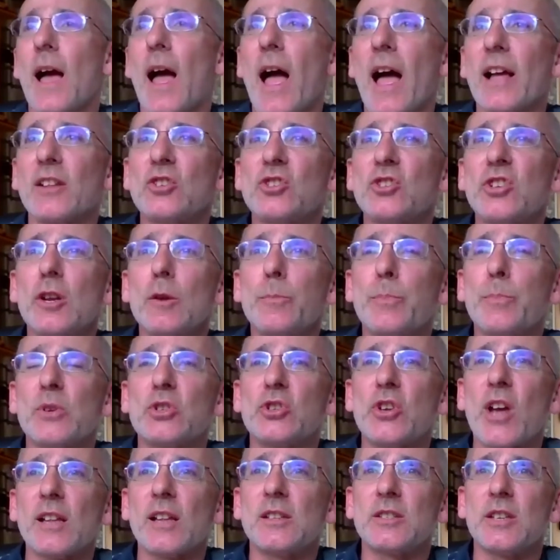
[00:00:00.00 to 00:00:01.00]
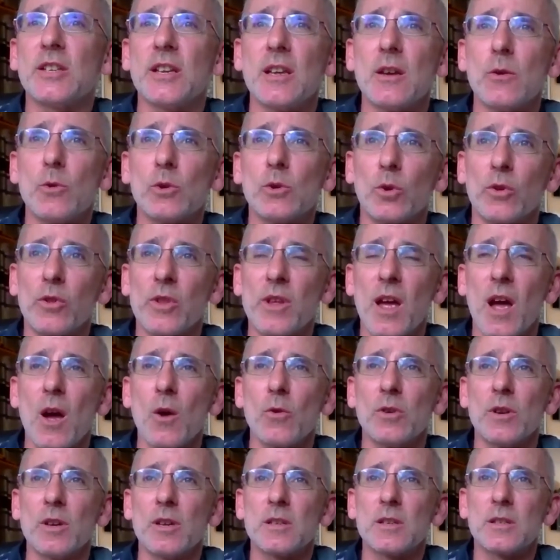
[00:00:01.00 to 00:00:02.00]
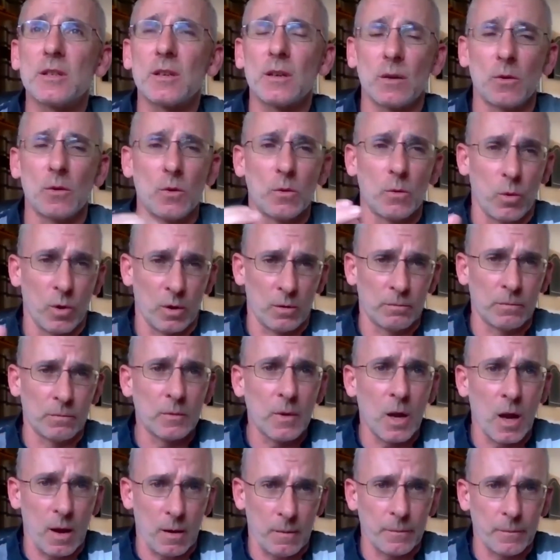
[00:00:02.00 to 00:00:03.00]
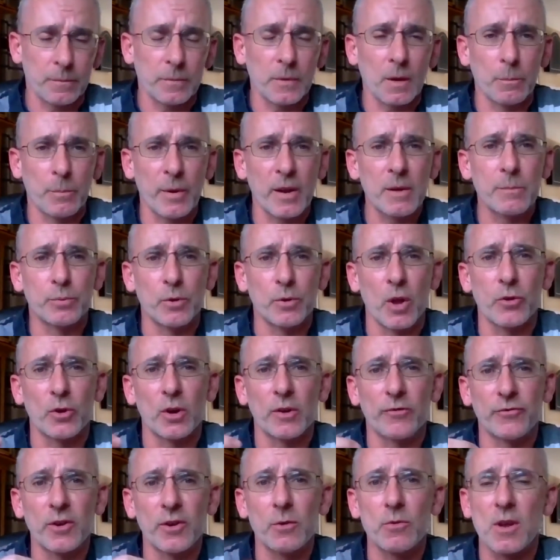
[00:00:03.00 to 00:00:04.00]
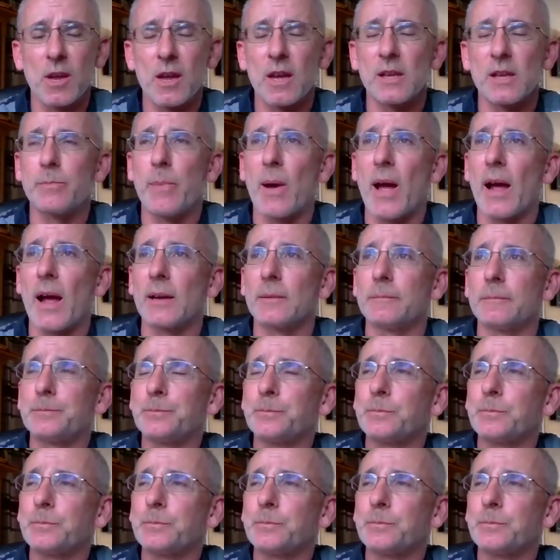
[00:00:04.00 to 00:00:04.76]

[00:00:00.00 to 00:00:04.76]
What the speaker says: And Shilpa Shetty, who was one of the owners, who won Big Brother a few years back,